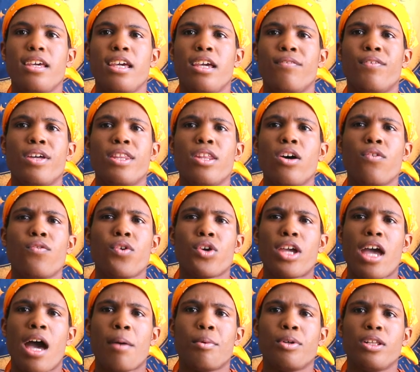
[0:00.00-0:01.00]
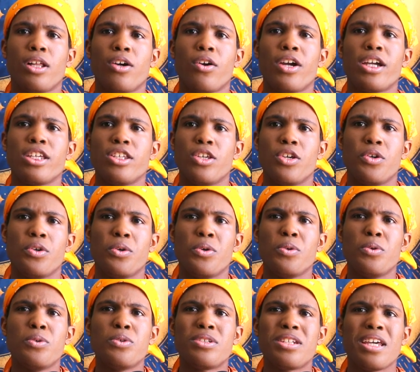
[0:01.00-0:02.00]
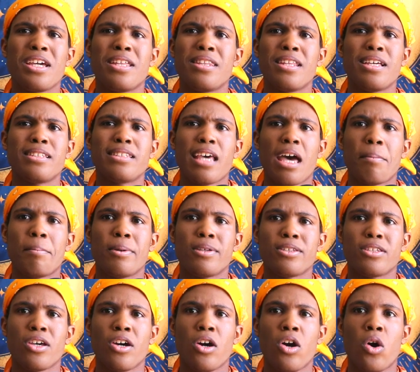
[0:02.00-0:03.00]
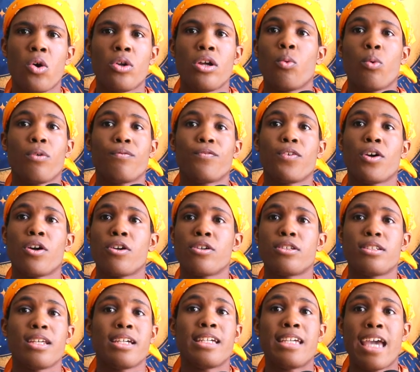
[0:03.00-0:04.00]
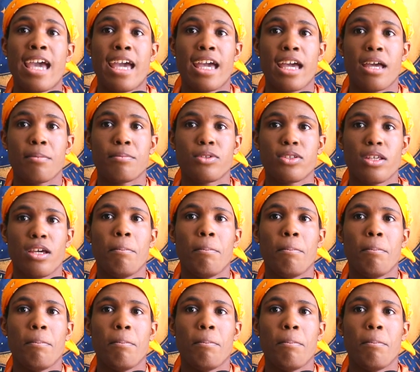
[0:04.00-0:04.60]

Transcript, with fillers: Even though vocabulary used in this episode refers to games,